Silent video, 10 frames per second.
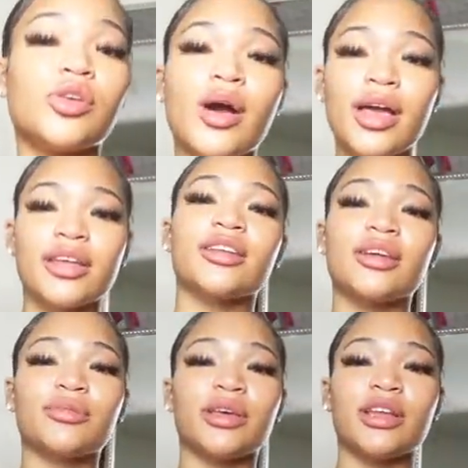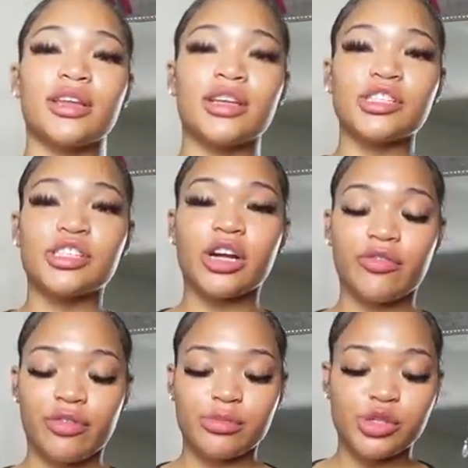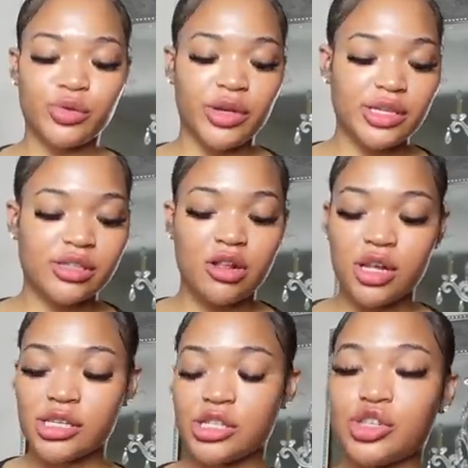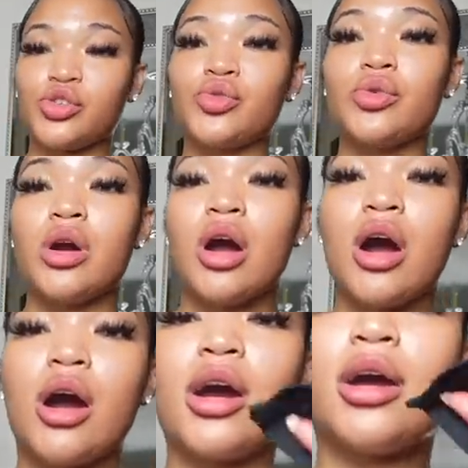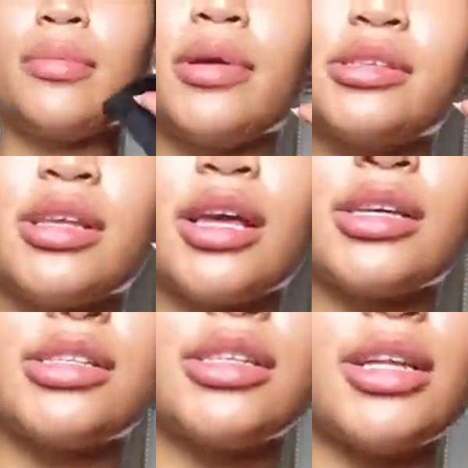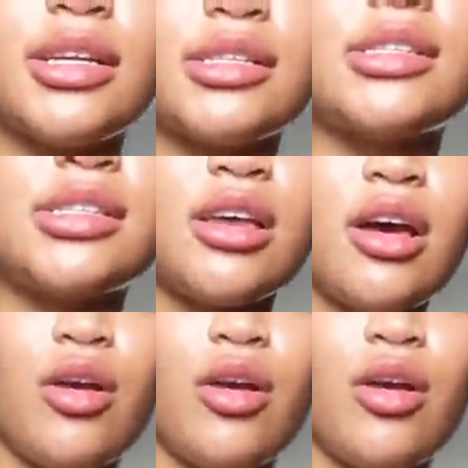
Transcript: I ended up getting this shirt from Sharika's Closet too. It's like a slit